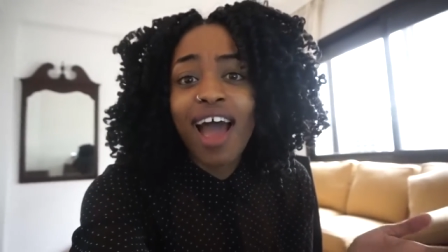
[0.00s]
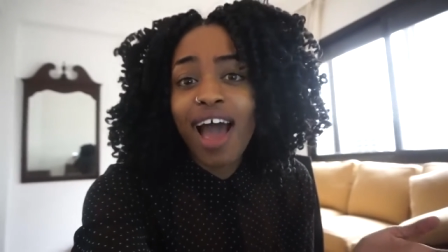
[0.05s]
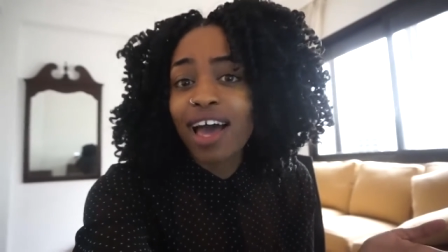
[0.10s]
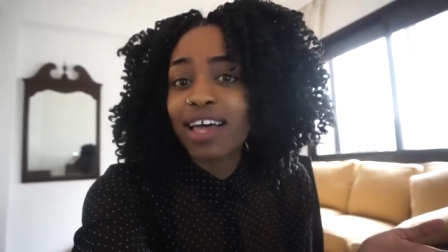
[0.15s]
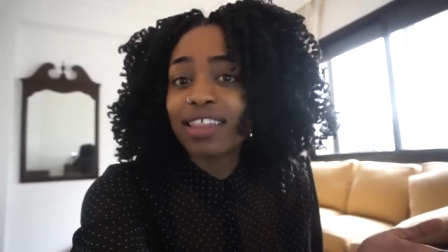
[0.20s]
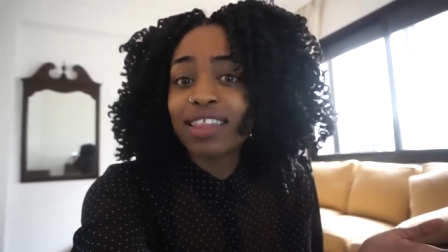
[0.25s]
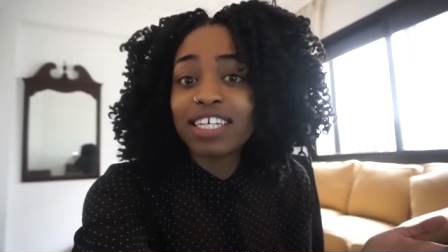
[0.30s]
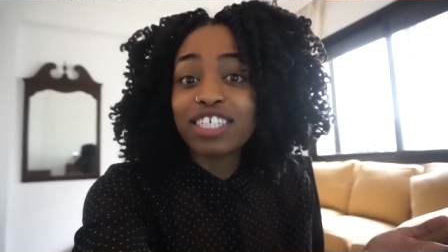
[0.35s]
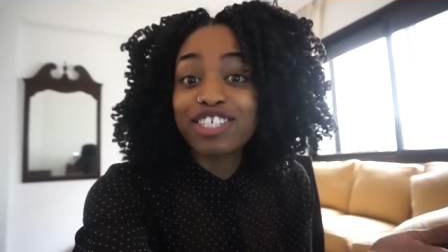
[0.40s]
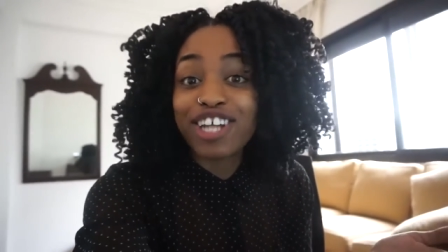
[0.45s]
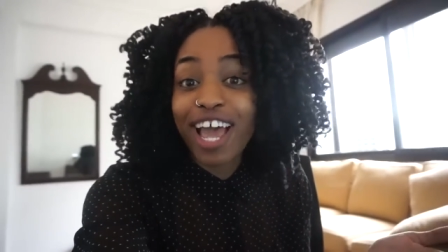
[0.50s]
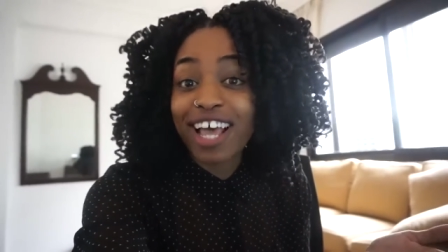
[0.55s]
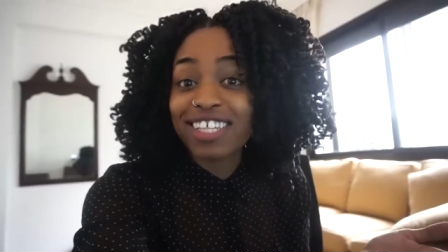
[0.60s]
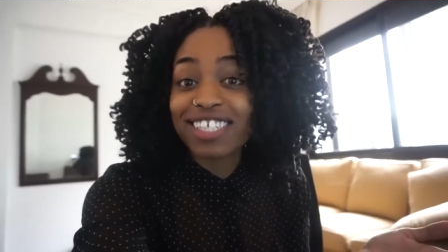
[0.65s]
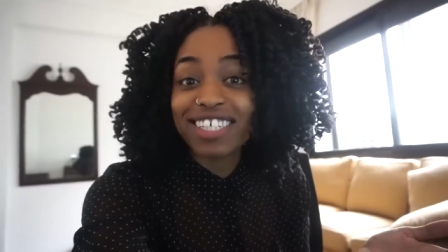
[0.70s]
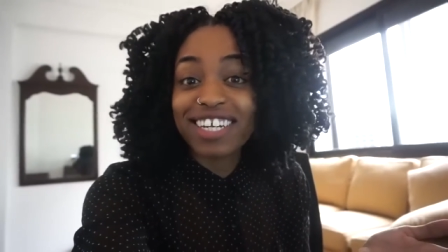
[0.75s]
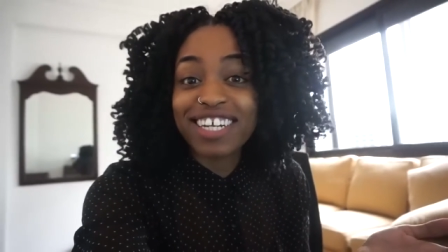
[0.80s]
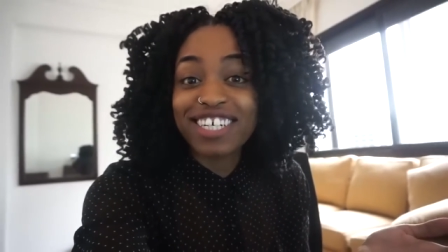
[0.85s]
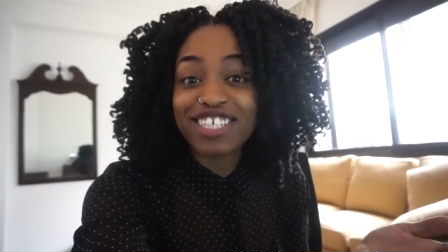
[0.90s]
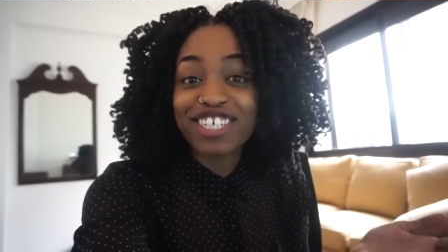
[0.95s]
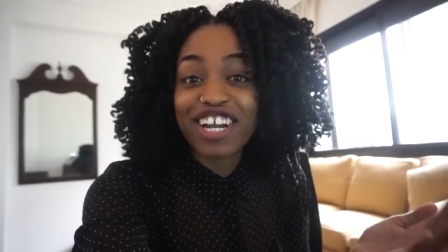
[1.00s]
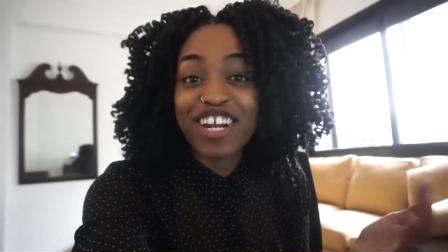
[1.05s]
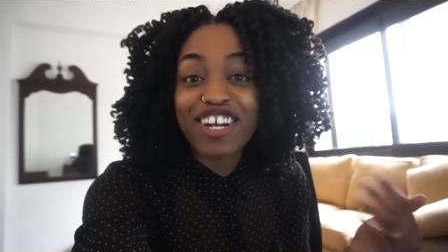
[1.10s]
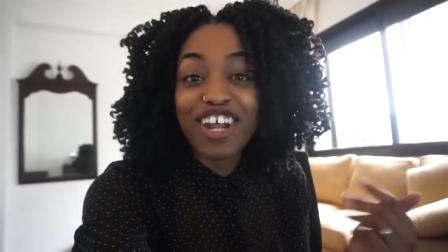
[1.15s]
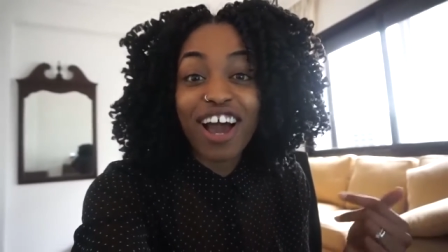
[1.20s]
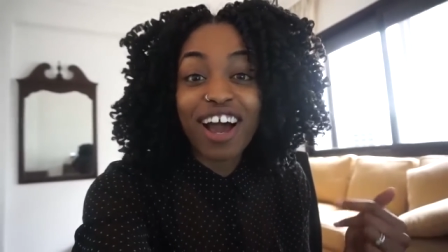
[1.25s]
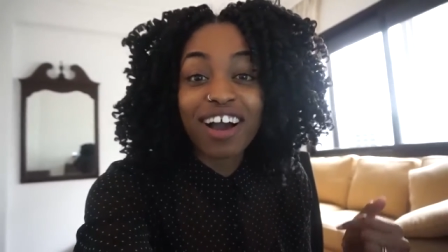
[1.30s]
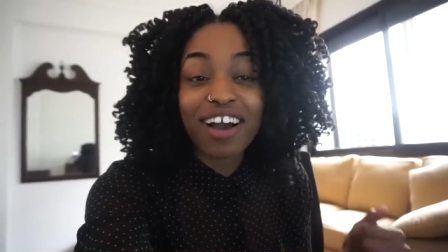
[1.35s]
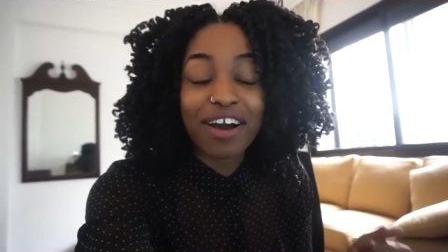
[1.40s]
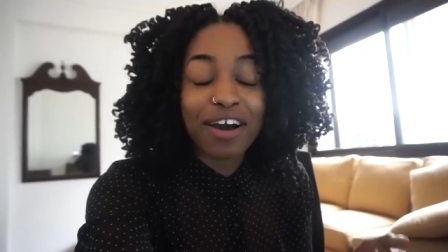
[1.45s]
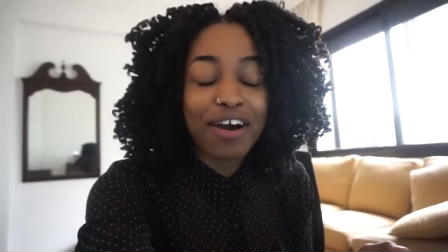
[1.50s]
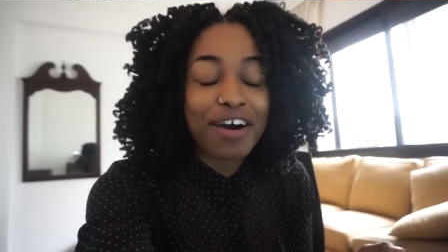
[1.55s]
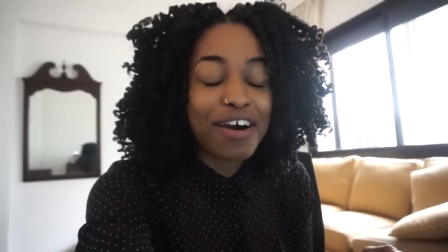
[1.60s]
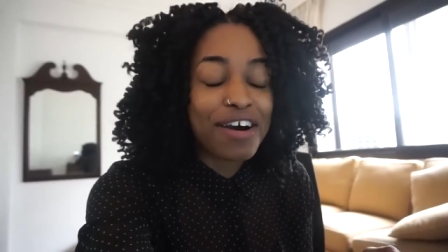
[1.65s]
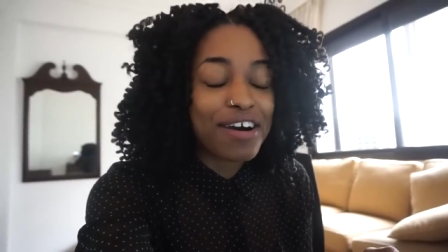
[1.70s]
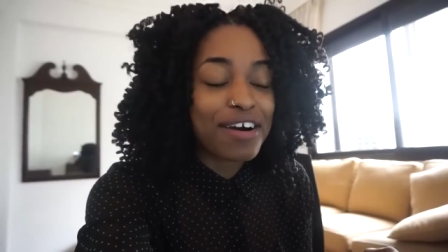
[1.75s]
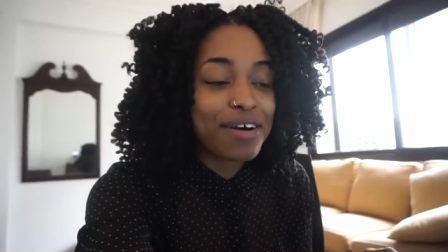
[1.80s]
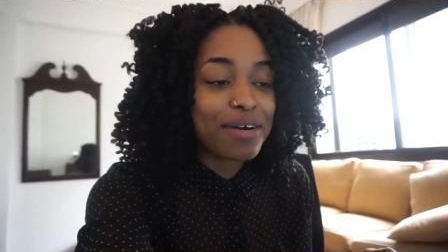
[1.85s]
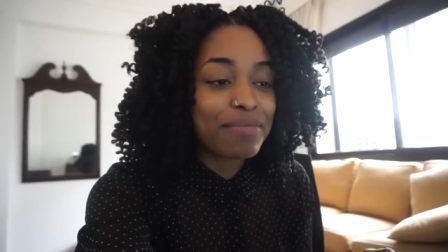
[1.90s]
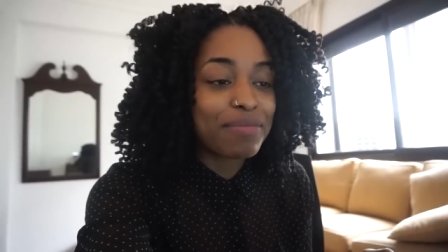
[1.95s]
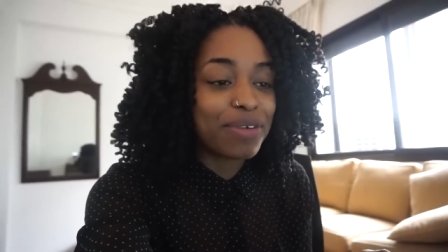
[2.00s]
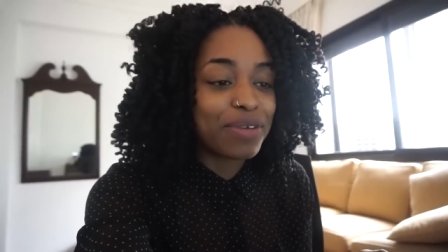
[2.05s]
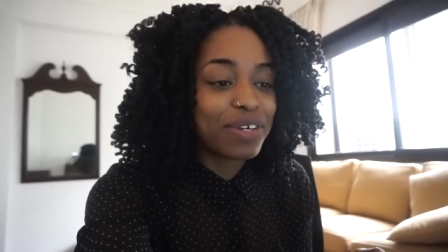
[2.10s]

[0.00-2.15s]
at the jazzy nation dot com.